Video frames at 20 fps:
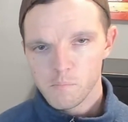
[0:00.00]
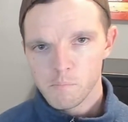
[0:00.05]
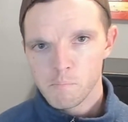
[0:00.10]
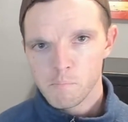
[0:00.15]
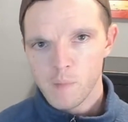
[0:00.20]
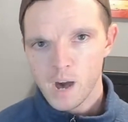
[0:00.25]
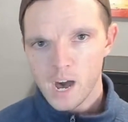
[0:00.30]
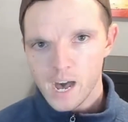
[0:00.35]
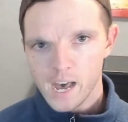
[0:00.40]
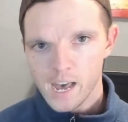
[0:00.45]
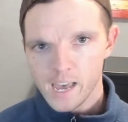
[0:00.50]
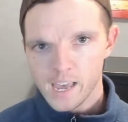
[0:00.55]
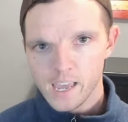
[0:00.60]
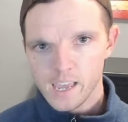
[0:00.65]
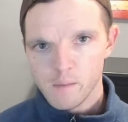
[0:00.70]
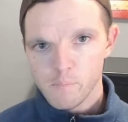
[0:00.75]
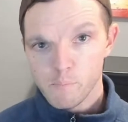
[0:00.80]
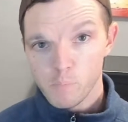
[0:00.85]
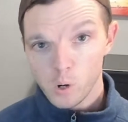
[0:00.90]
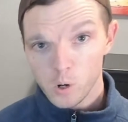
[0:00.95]

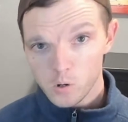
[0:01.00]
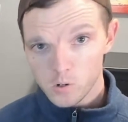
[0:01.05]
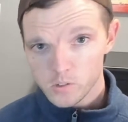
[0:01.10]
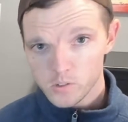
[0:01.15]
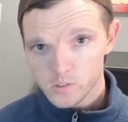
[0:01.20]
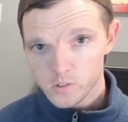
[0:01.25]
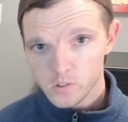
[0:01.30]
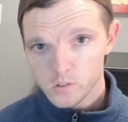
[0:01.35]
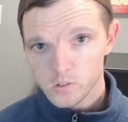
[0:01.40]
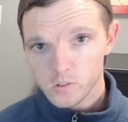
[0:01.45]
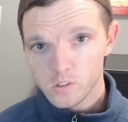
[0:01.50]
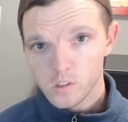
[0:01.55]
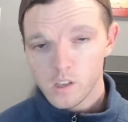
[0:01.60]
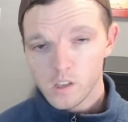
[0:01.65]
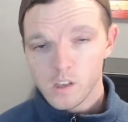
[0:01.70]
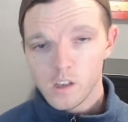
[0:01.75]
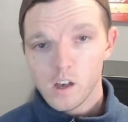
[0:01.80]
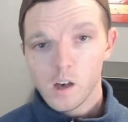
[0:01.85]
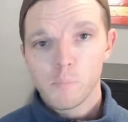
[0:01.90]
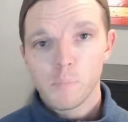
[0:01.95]
my personal
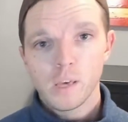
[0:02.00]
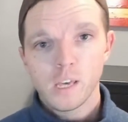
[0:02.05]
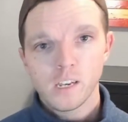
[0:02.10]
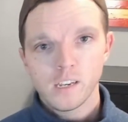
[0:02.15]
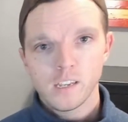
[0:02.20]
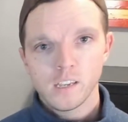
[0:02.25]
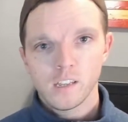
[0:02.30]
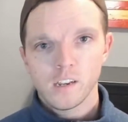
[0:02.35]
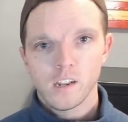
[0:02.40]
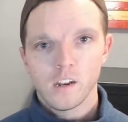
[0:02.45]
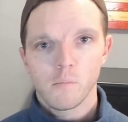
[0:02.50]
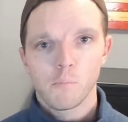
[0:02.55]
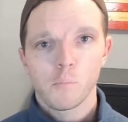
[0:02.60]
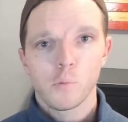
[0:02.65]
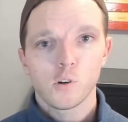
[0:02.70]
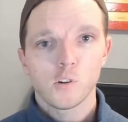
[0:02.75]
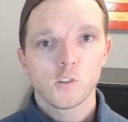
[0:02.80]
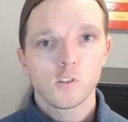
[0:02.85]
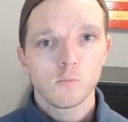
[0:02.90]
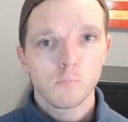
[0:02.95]
opinion and
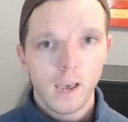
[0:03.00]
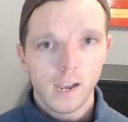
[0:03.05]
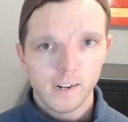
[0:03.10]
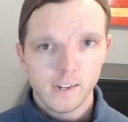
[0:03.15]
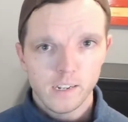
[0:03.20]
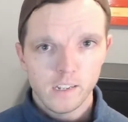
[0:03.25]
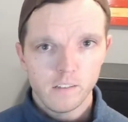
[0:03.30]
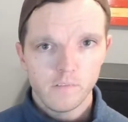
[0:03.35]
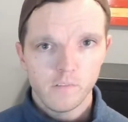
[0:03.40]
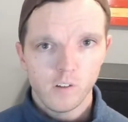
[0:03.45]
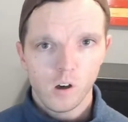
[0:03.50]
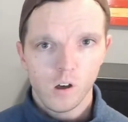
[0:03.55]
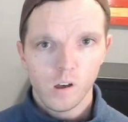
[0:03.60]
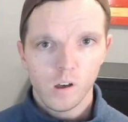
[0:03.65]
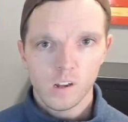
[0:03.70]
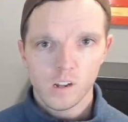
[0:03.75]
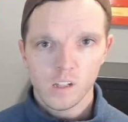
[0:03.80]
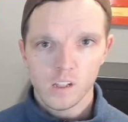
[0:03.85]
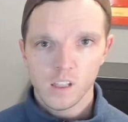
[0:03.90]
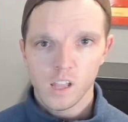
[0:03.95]
perspective
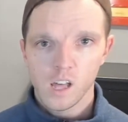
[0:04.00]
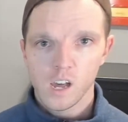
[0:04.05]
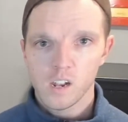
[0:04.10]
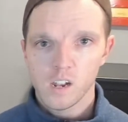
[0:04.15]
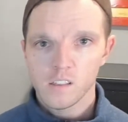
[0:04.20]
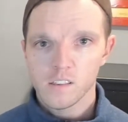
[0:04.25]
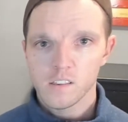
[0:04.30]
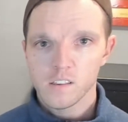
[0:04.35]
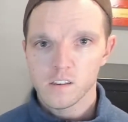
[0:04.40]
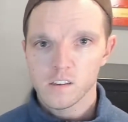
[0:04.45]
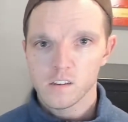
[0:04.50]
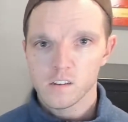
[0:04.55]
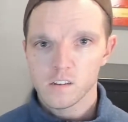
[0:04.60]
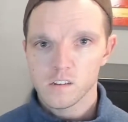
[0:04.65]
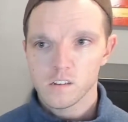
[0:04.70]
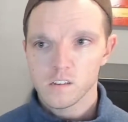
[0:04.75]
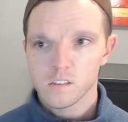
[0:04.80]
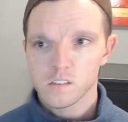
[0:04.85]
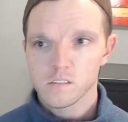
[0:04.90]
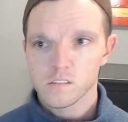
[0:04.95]
on a lot of
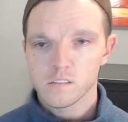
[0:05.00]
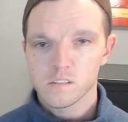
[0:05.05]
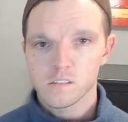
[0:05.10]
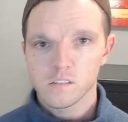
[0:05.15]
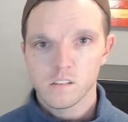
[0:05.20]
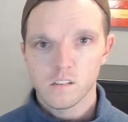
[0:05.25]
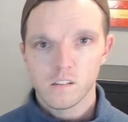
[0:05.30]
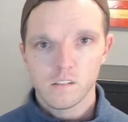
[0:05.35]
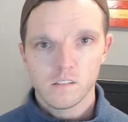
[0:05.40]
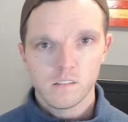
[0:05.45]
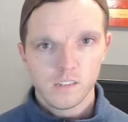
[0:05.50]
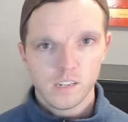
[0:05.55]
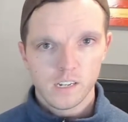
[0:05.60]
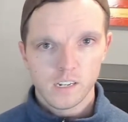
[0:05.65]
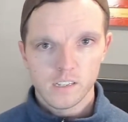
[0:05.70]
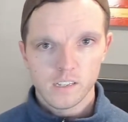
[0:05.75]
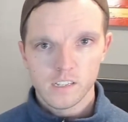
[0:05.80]
the, the kind of